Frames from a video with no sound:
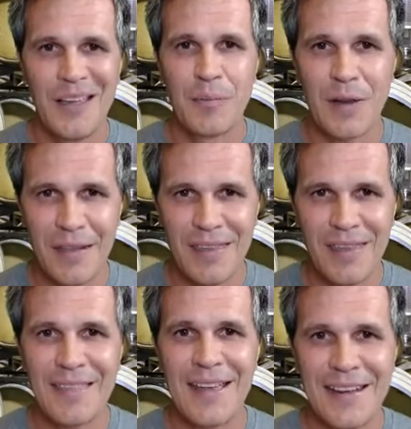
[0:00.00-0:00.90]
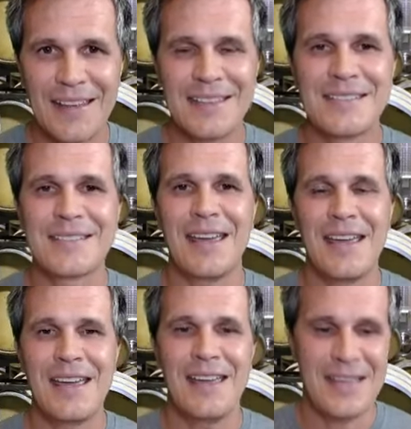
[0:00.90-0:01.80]
but I think that is
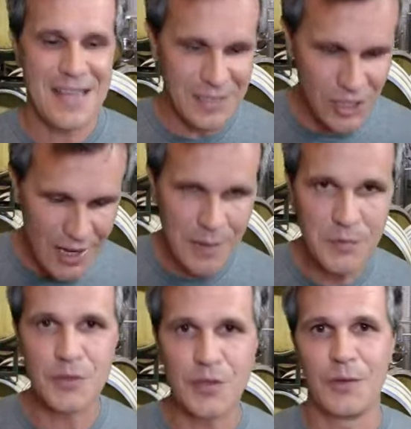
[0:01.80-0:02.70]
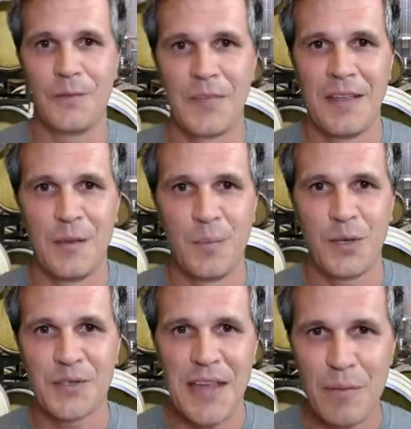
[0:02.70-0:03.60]
a, a shame to do
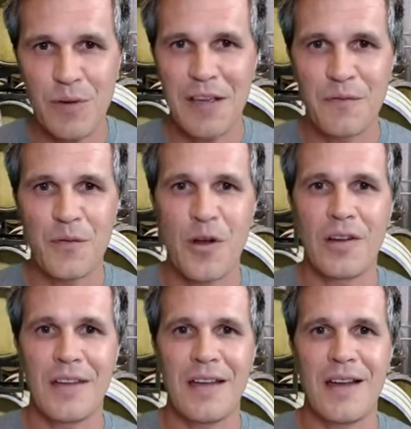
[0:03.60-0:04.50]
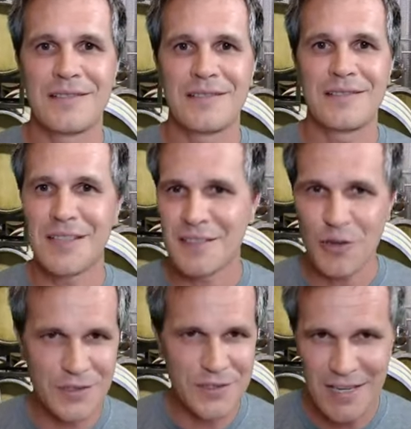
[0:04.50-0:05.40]
because Cabernet Franc uh, does
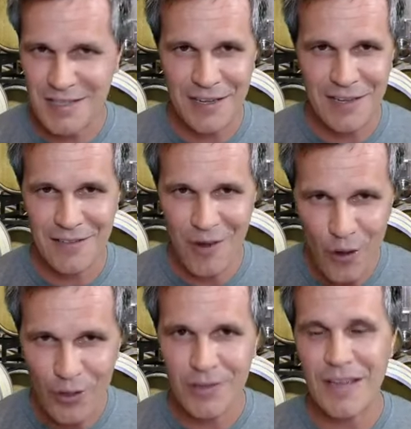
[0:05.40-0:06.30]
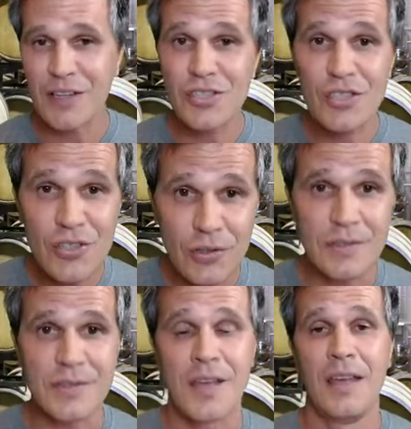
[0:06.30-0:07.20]
not taste like oak and it
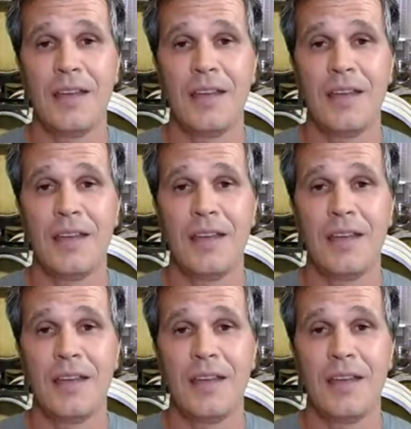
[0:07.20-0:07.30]
shouldn't.